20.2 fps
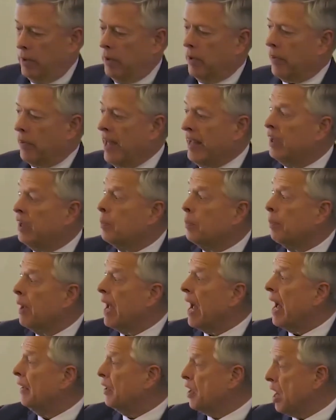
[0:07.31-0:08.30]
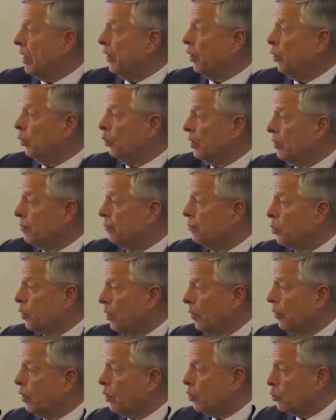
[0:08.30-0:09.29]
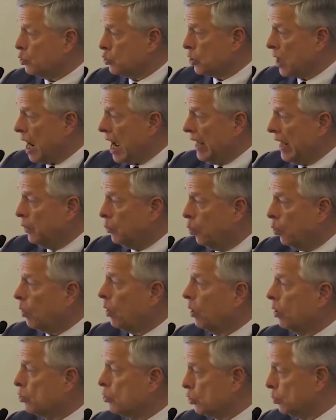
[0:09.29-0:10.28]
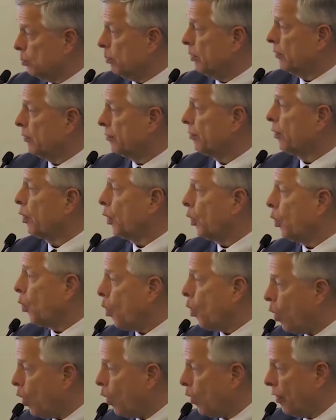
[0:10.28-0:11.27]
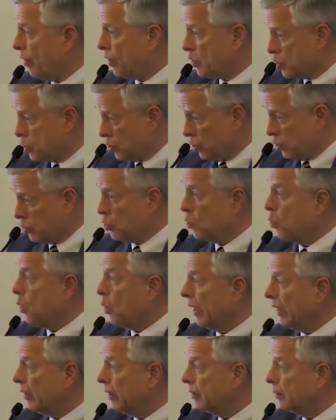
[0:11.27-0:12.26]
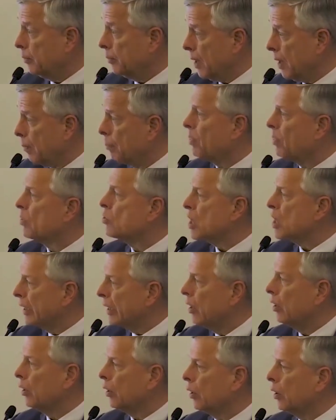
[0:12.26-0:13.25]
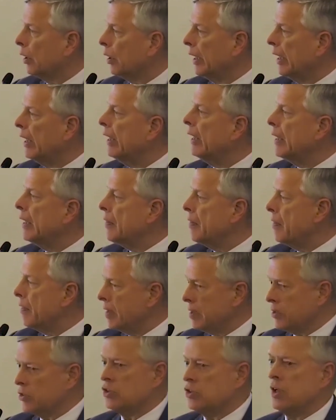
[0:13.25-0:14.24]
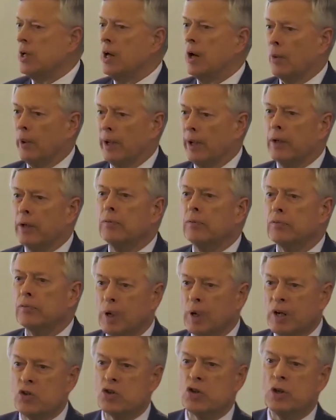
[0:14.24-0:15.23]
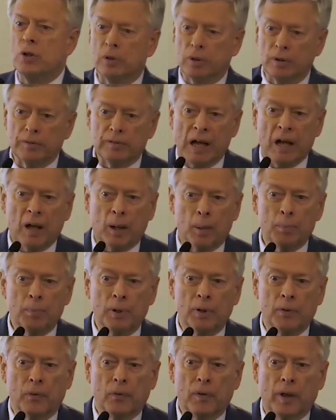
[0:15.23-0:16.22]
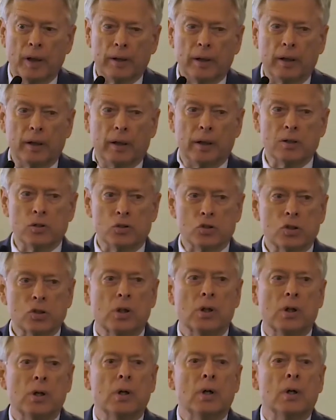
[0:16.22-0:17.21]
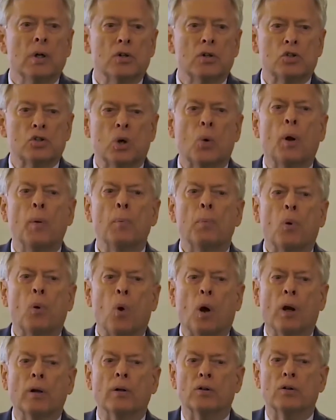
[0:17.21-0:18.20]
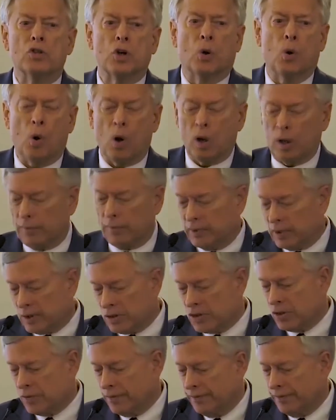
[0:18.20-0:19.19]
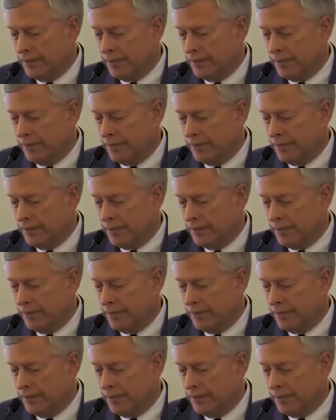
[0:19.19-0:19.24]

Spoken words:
Thank you, Pat, not only for those kind words, but for all that you're doing, particularly in this area of regional development that is so important to all of us.